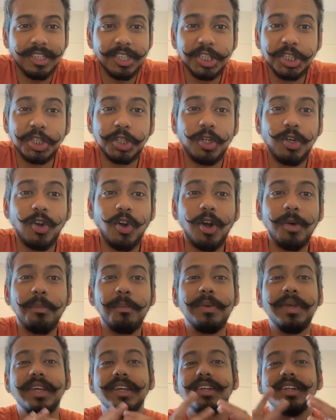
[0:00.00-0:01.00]
should not
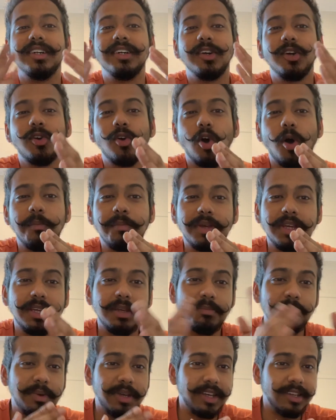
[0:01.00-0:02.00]
be a copy
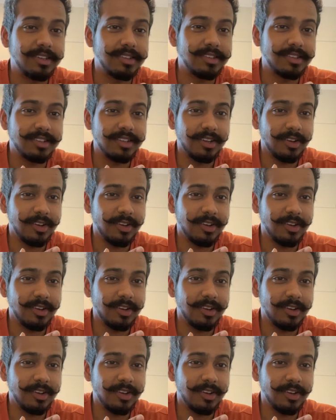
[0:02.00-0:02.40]
paste